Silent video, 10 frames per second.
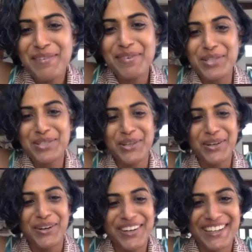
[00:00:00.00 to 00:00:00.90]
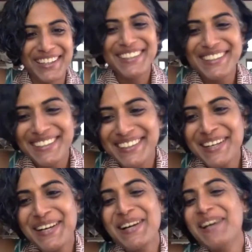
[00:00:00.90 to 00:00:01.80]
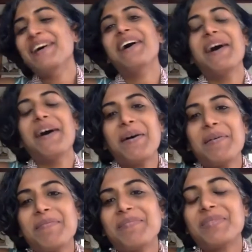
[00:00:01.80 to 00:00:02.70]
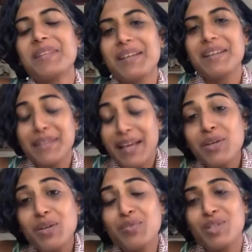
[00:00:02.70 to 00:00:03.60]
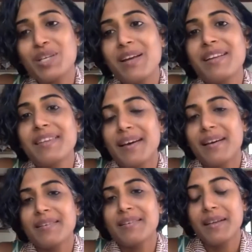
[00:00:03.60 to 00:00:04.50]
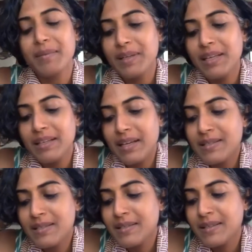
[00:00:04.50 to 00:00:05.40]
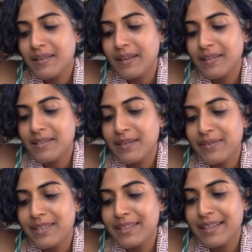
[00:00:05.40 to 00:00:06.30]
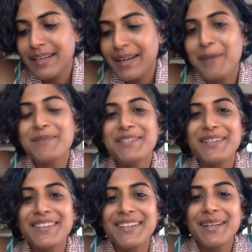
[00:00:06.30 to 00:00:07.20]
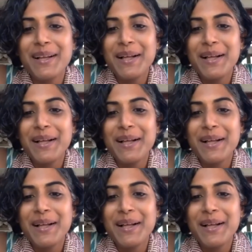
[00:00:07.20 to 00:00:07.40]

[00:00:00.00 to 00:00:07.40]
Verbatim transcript: for sure um th- thank you for sharing that i mean and that's that's definitely and i'm still